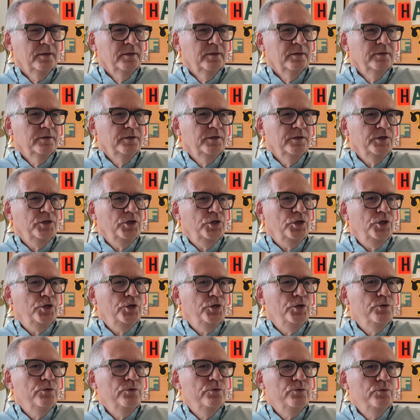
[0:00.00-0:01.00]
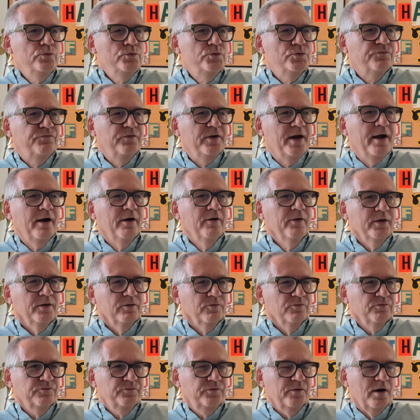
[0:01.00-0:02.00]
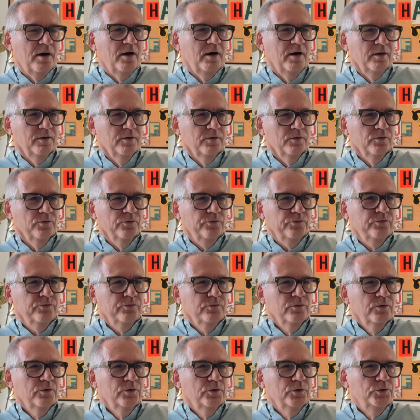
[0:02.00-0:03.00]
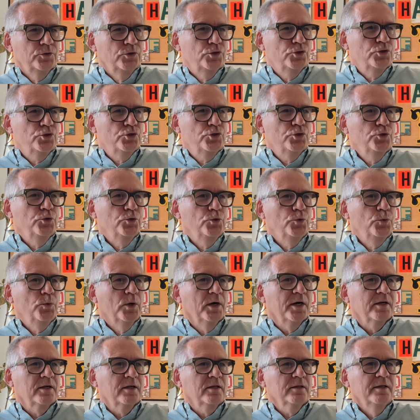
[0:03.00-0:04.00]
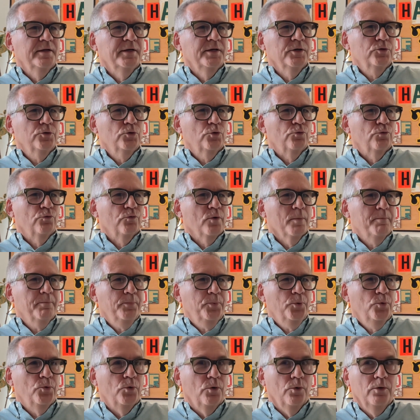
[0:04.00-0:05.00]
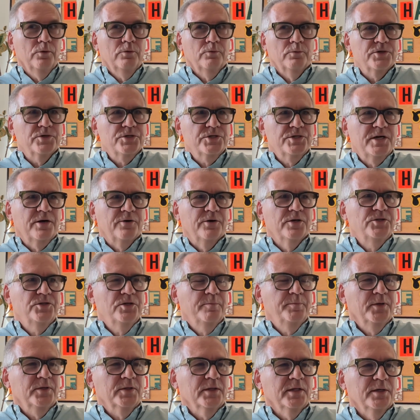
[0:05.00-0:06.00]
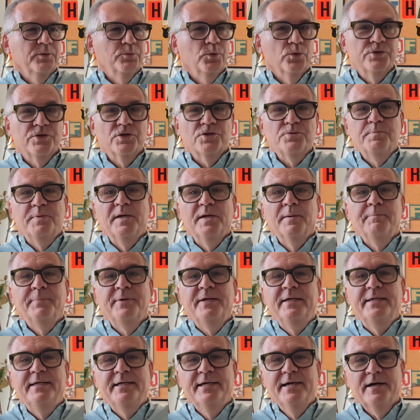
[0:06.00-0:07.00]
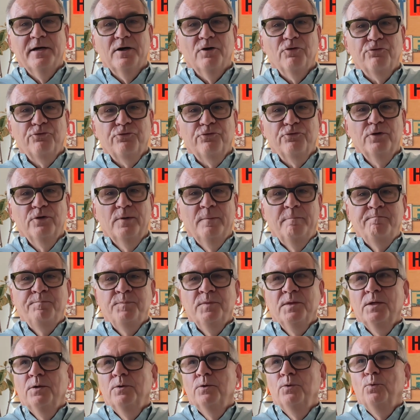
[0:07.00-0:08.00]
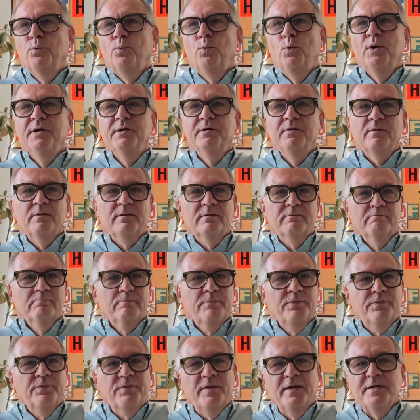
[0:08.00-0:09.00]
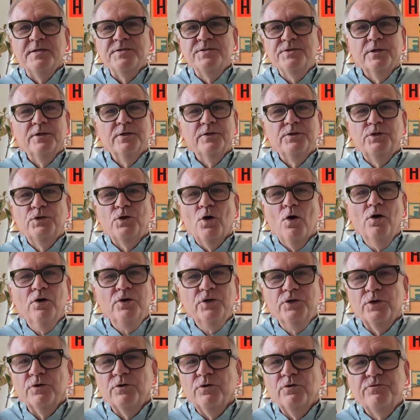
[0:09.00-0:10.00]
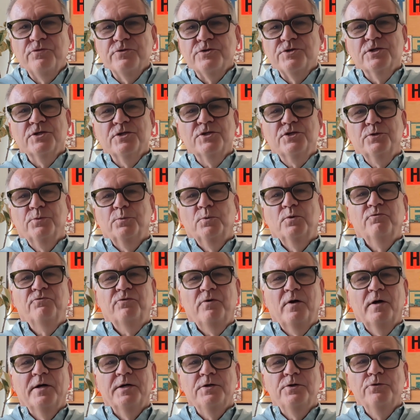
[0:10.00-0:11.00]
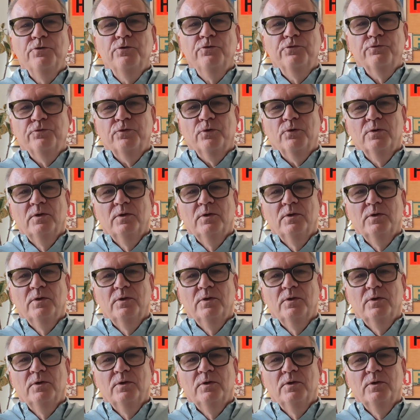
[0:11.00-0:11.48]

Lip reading: huge variant files to a clinical report, which stereotypically will just be a PDF with things that a doctor, a physician would find useful.